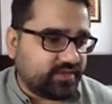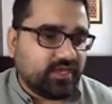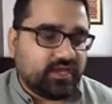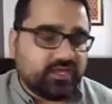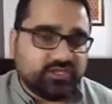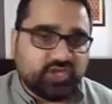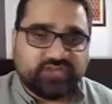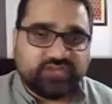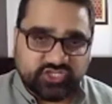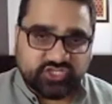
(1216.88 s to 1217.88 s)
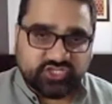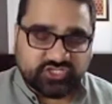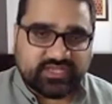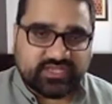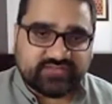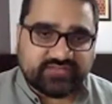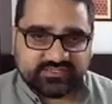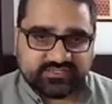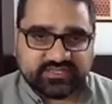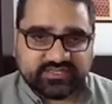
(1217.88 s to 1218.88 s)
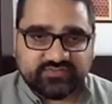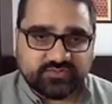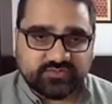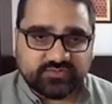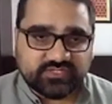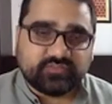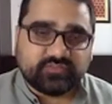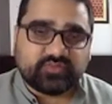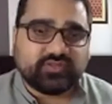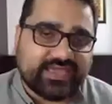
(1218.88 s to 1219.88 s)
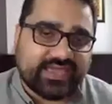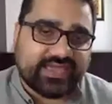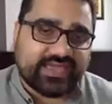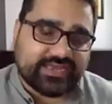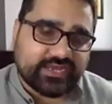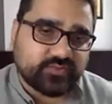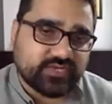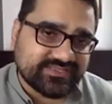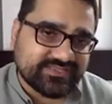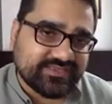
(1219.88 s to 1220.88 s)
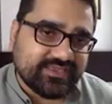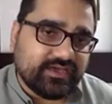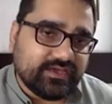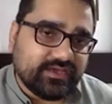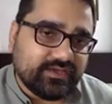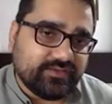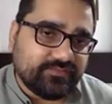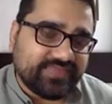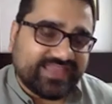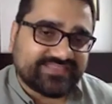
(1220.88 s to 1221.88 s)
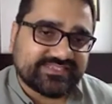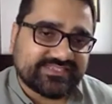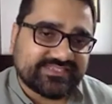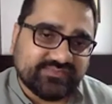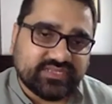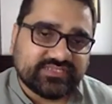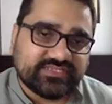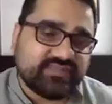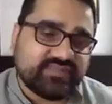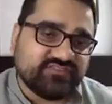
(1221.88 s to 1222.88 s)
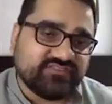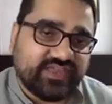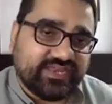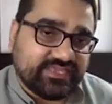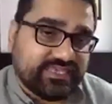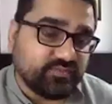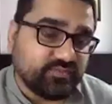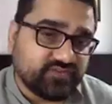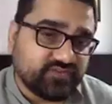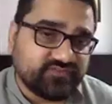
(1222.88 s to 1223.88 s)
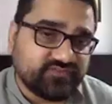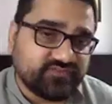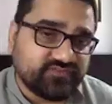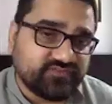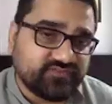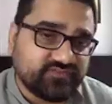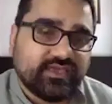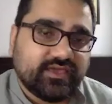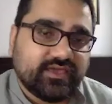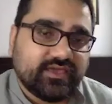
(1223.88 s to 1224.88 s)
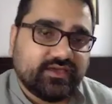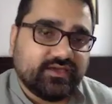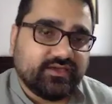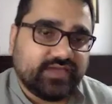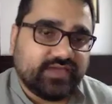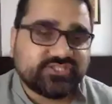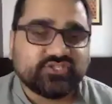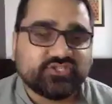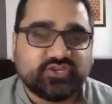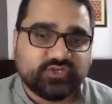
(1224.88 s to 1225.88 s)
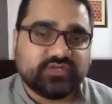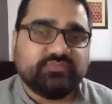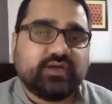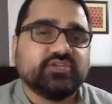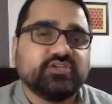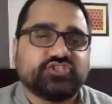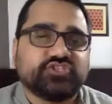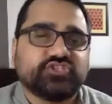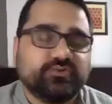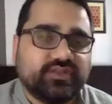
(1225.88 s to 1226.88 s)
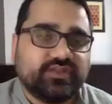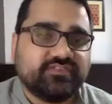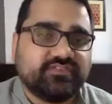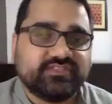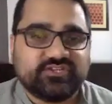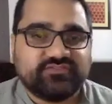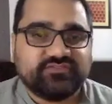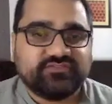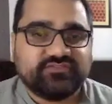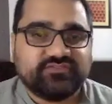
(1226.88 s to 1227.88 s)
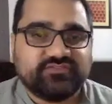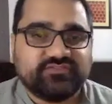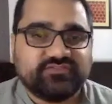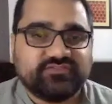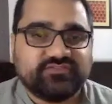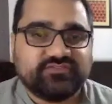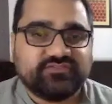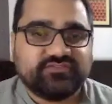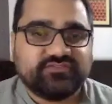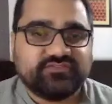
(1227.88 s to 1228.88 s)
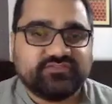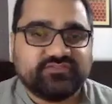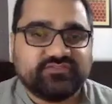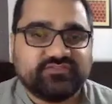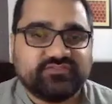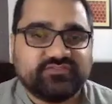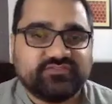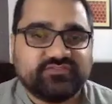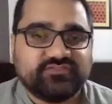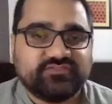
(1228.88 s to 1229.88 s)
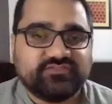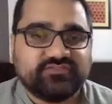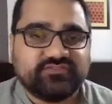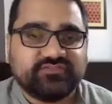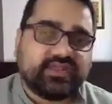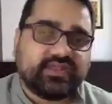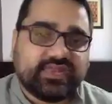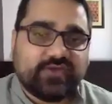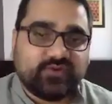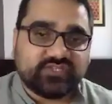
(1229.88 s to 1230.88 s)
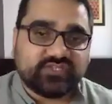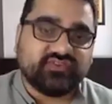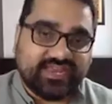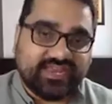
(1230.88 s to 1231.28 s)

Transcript: a lot of digital advertising revenue is through programmatic ad networks, that's as simple as them defining keyword filters. And so if you're a publisher, one of the things that you're faced with is more of your content inventory right now is COVID related.